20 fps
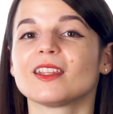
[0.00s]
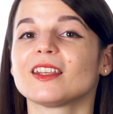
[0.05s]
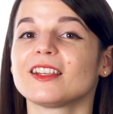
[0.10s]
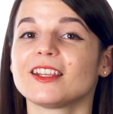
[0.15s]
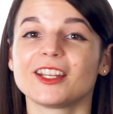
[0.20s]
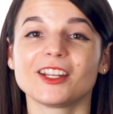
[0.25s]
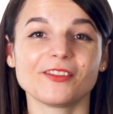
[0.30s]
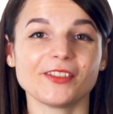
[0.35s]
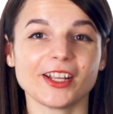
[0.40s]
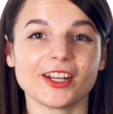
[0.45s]

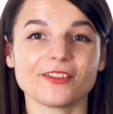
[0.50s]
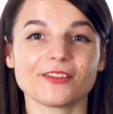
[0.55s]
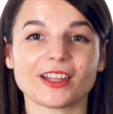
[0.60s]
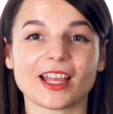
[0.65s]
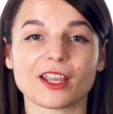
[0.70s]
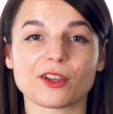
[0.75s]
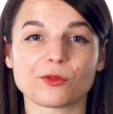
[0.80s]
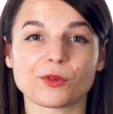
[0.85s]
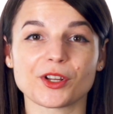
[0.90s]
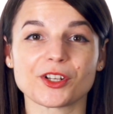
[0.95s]
Innovative
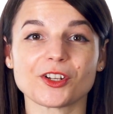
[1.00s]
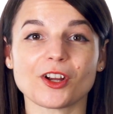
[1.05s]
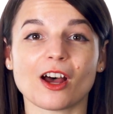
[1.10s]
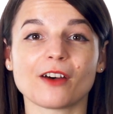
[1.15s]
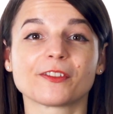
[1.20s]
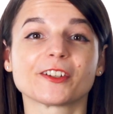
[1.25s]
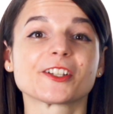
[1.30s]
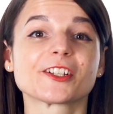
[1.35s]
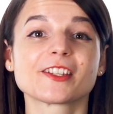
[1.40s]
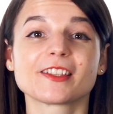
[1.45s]
Language
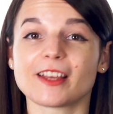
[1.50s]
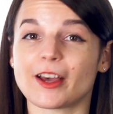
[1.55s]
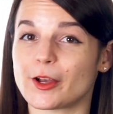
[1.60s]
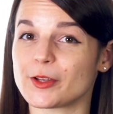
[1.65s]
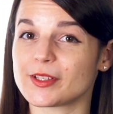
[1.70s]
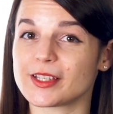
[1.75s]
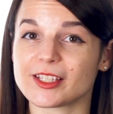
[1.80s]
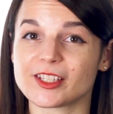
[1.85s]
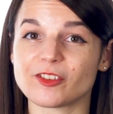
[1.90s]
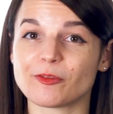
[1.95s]
offers
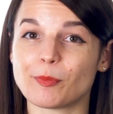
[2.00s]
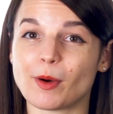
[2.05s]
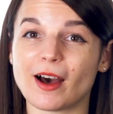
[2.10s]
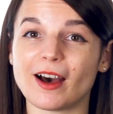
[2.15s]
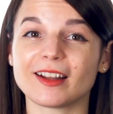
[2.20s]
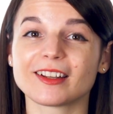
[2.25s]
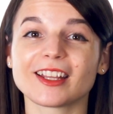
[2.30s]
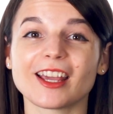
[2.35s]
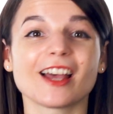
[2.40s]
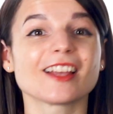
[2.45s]
thousands of
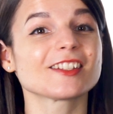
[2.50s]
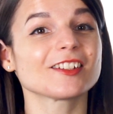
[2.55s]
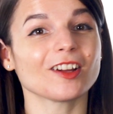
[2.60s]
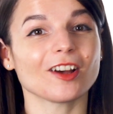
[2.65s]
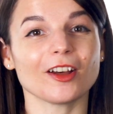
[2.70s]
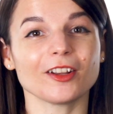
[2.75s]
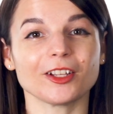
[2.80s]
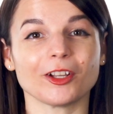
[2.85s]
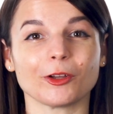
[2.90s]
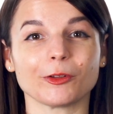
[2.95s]
podcast
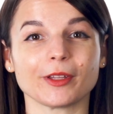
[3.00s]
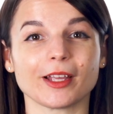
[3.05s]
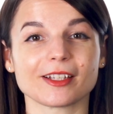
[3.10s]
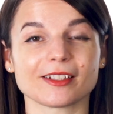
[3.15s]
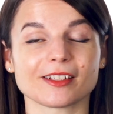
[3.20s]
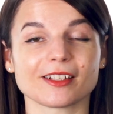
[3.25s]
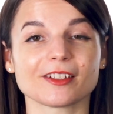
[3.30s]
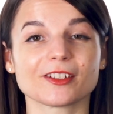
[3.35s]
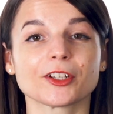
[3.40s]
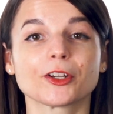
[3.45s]
audio
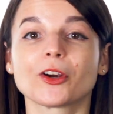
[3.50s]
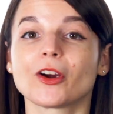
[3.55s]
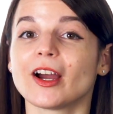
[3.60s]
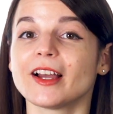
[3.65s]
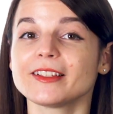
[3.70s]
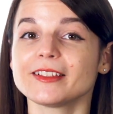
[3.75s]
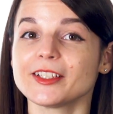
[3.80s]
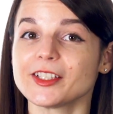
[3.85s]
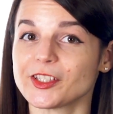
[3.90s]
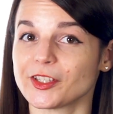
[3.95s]
lessons
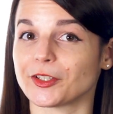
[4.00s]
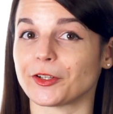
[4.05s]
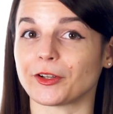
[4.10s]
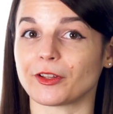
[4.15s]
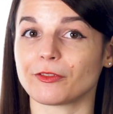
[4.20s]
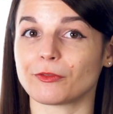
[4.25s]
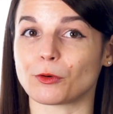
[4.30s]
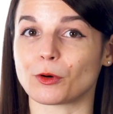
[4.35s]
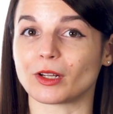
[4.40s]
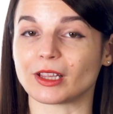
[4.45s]
across its
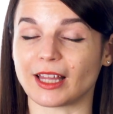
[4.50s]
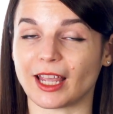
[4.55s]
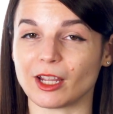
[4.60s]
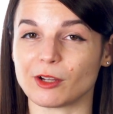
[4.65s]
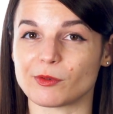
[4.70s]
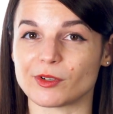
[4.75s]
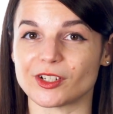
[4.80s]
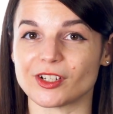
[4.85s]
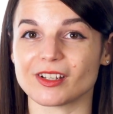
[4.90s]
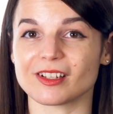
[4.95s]
34
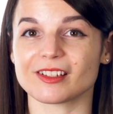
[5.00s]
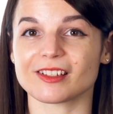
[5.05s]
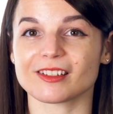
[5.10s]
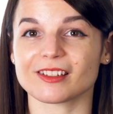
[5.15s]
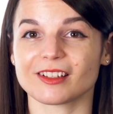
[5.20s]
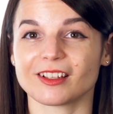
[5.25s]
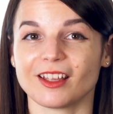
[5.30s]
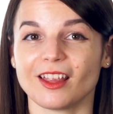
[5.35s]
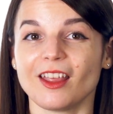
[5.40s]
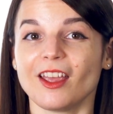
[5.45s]

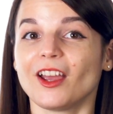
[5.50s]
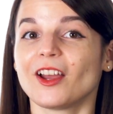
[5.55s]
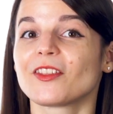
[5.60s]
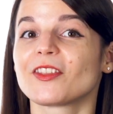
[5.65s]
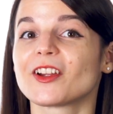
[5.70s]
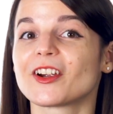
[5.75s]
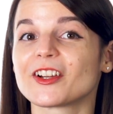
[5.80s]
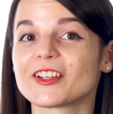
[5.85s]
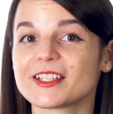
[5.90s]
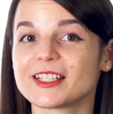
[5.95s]
languages.
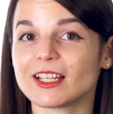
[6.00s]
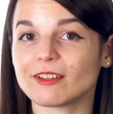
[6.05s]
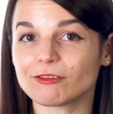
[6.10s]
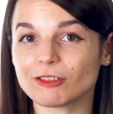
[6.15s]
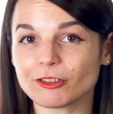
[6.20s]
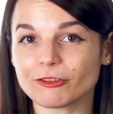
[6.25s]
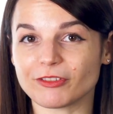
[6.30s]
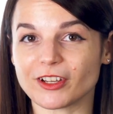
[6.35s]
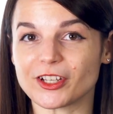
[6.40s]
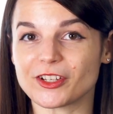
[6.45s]
There are
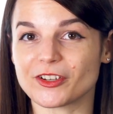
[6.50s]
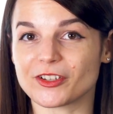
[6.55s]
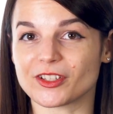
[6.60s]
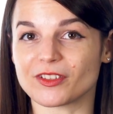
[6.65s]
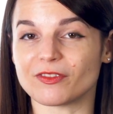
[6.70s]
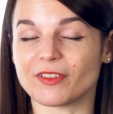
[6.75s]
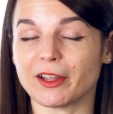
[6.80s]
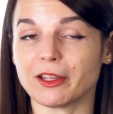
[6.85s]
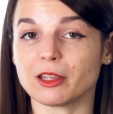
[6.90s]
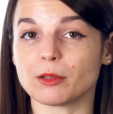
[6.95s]
several features
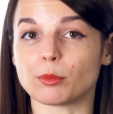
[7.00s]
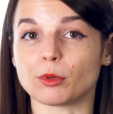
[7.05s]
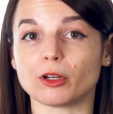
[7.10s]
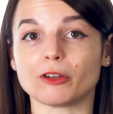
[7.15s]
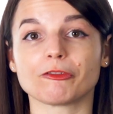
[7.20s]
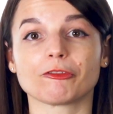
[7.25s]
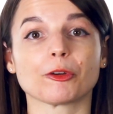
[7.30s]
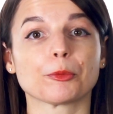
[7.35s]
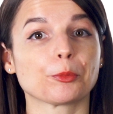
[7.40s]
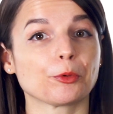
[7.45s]
available
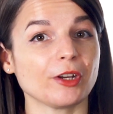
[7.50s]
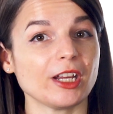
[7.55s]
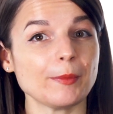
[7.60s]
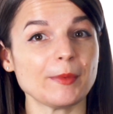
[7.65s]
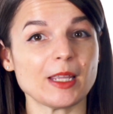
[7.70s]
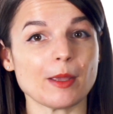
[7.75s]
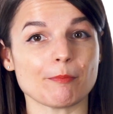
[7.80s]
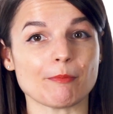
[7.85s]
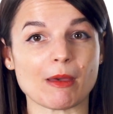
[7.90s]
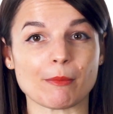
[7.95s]
for
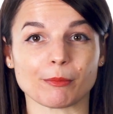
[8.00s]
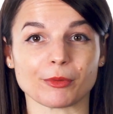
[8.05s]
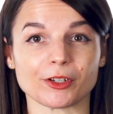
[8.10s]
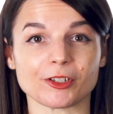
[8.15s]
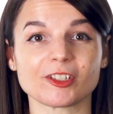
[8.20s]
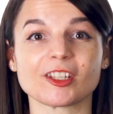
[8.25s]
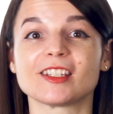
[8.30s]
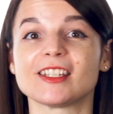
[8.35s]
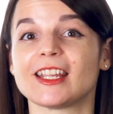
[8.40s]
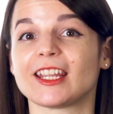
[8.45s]
premium
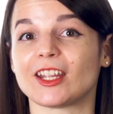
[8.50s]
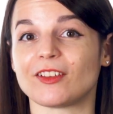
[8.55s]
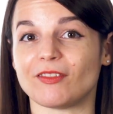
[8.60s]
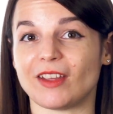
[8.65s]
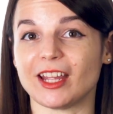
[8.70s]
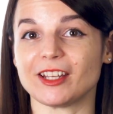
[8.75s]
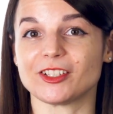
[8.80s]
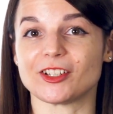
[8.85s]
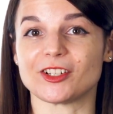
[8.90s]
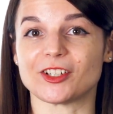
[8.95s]
members to take
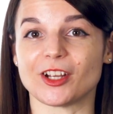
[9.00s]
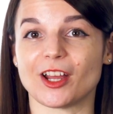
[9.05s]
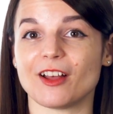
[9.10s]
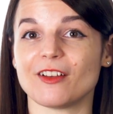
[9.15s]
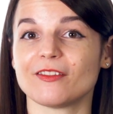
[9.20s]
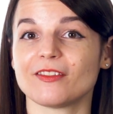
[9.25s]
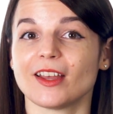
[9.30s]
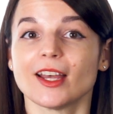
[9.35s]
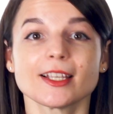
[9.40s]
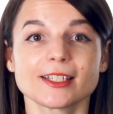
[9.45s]
advantage
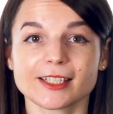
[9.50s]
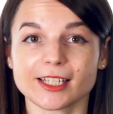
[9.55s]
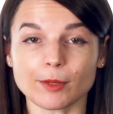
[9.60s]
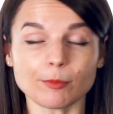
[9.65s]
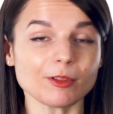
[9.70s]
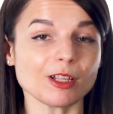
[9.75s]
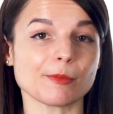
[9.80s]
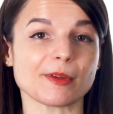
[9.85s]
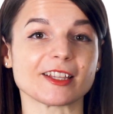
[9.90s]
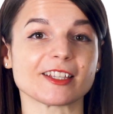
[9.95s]
of as
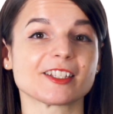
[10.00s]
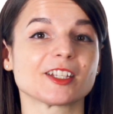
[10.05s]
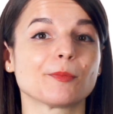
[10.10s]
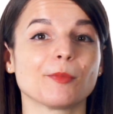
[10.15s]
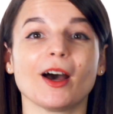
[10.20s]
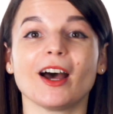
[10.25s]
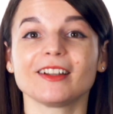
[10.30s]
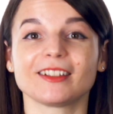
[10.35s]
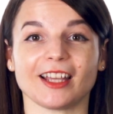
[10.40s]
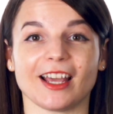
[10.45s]
supplements to
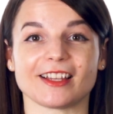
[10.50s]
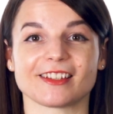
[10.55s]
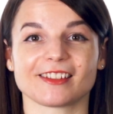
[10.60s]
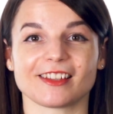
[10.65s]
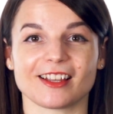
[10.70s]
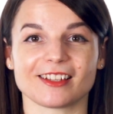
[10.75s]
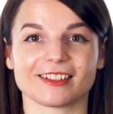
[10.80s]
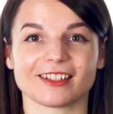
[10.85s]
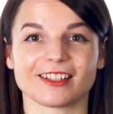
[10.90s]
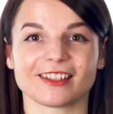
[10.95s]
podcast
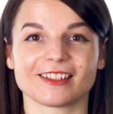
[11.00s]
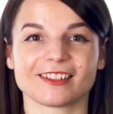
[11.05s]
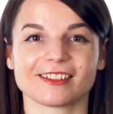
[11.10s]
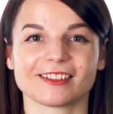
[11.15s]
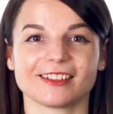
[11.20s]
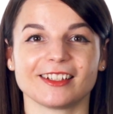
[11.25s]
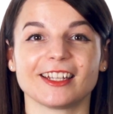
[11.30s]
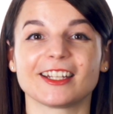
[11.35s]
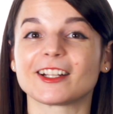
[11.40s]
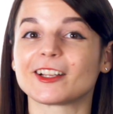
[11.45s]

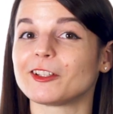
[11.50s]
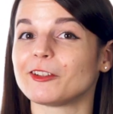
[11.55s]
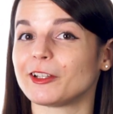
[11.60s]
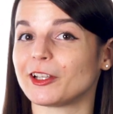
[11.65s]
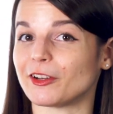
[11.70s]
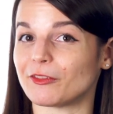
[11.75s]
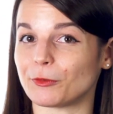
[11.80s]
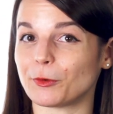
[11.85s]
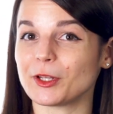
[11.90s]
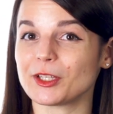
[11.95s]
lessons,
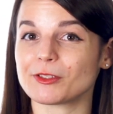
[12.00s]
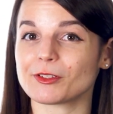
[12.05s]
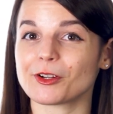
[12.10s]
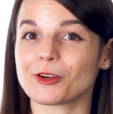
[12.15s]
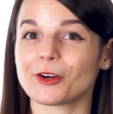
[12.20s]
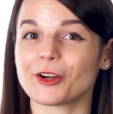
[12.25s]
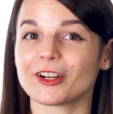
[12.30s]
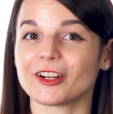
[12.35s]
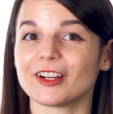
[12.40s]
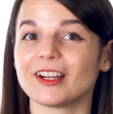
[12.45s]
including a voice
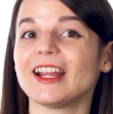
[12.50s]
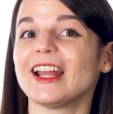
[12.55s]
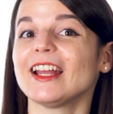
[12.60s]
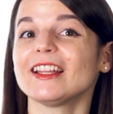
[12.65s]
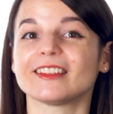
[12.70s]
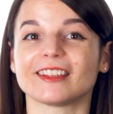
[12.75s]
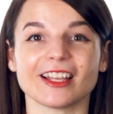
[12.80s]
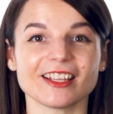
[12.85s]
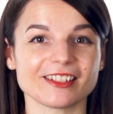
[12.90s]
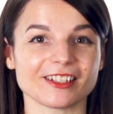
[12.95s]
recorder
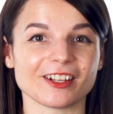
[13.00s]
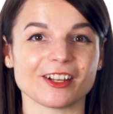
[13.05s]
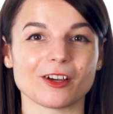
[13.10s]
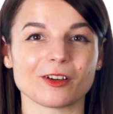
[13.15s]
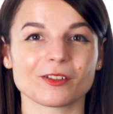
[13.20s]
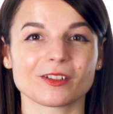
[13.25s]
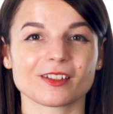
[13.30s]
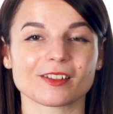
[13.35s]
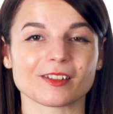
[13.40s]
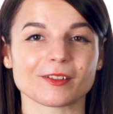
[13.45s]
and lesson
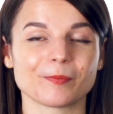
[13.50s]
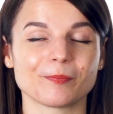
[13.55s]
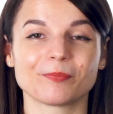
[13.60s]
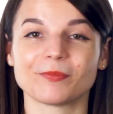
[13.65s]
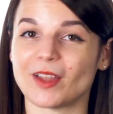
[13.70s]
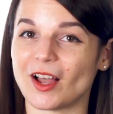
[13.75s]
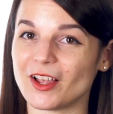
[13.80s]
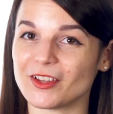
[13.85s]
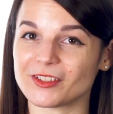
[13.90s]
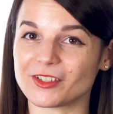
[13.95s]
notes.
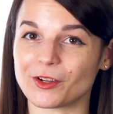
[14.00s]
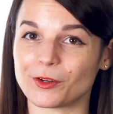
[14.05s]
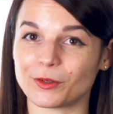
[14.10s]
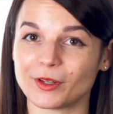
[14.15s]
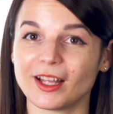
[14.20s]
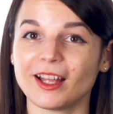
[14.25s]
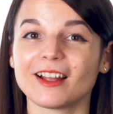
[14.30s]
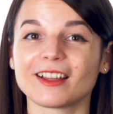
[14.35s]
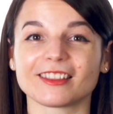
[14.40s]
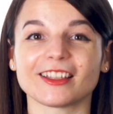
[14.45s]
Also,
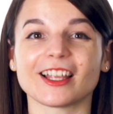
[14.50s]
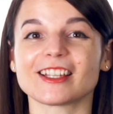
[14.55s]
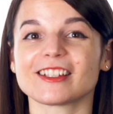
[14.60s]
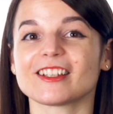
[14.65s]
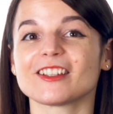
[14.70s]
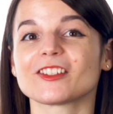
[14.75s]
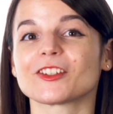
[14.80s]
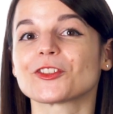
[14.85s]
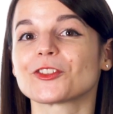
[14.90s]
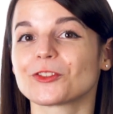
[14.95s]

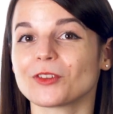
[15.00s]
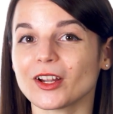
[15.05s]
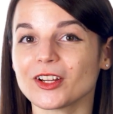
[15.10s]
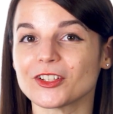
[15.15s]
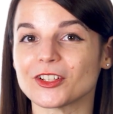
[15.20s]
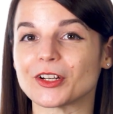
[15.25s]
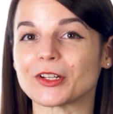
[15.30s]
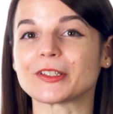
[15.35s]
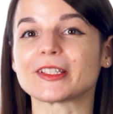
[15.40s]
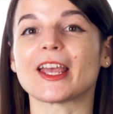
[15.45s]
lessons are
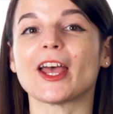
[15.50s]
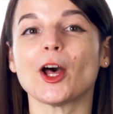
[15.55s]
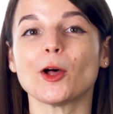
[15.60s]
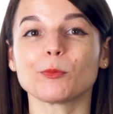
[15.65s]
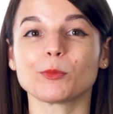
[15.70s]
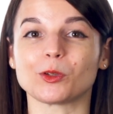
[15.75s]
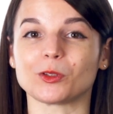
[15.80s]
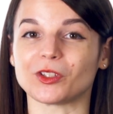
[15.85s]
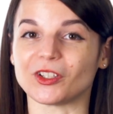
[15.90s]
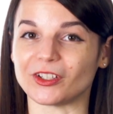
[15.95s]
structured to
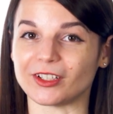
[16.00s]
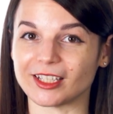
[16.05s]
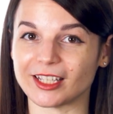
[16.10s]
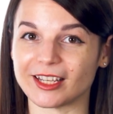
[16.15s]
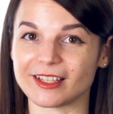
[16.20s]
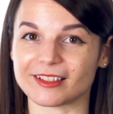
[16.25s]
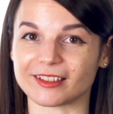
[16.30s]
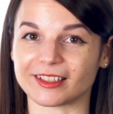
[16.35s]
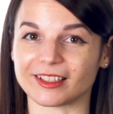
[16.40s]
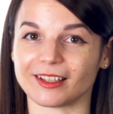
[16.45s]
help you learn
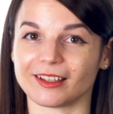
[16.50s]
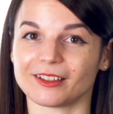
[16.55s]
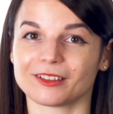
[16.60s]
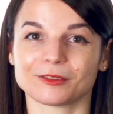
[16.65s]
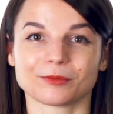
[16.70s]
easily.